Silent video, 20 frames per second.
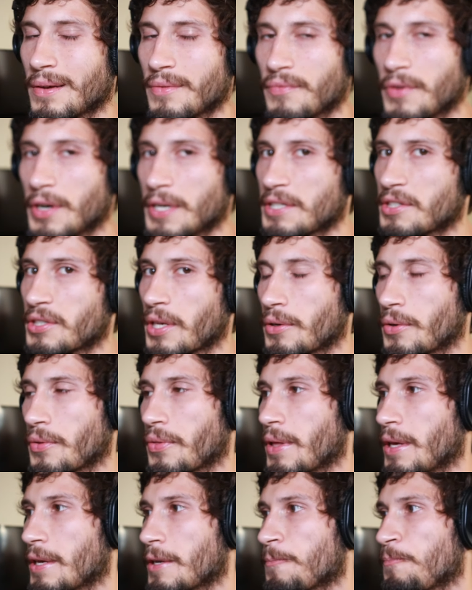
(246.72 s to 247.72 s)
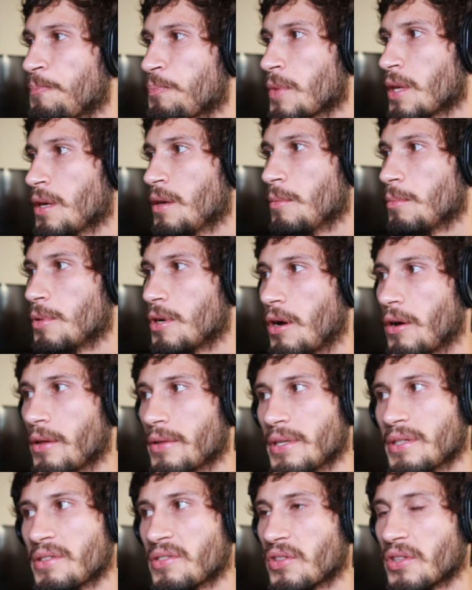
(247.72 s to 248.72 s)
Very subtle thing, but all
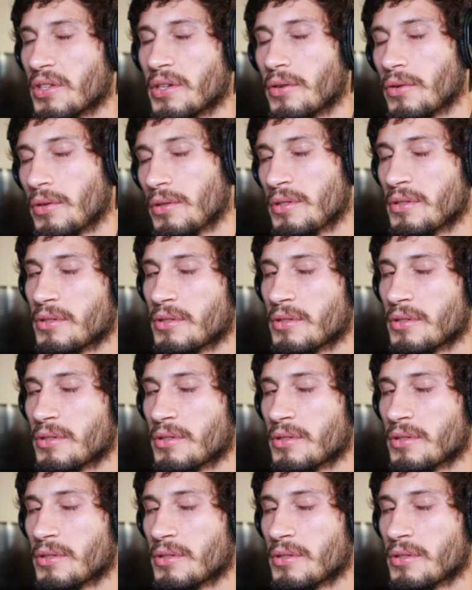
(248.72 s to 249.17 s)
these little